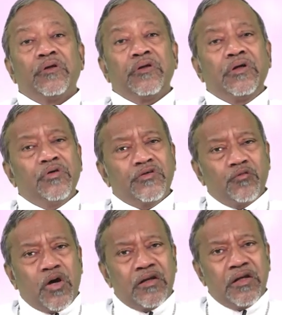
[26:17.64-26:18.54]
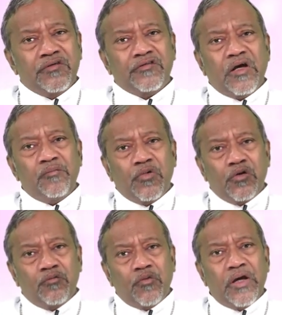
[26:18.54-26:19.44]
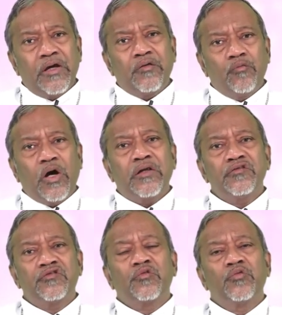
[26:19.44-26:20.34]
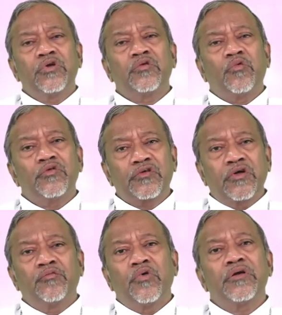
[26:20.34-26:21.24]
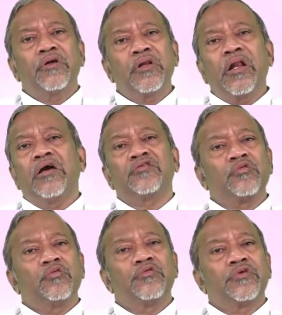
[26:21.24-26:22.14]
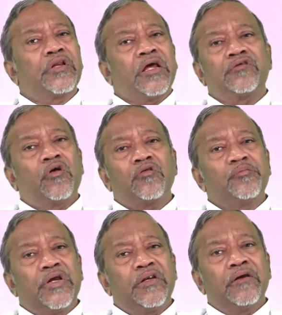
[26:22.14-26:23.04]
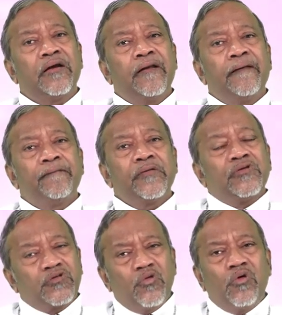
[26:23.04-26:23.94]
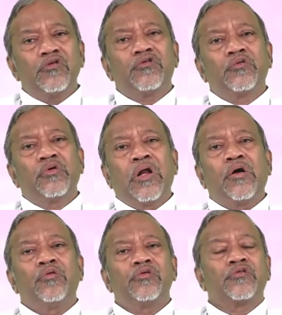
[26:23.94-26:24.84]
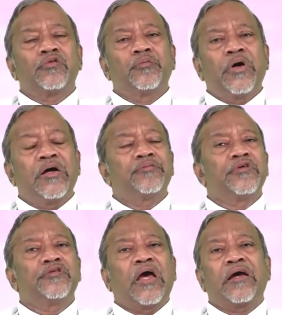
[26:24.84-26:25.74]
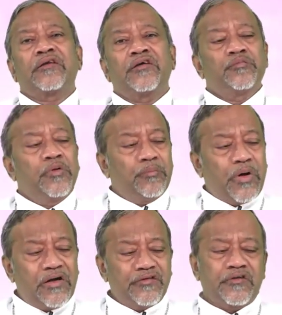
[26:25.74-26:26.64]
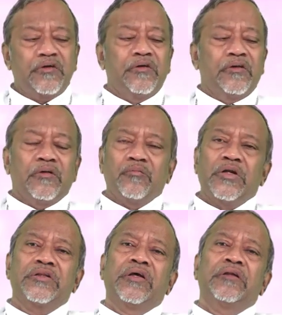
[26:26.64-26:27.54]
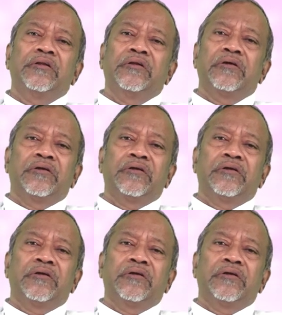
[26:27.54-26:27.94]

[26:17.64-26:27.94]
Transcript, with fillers: Give us one example of why one student was converted in our schools. It has not been. So also now also perhaps this act has been passed, but then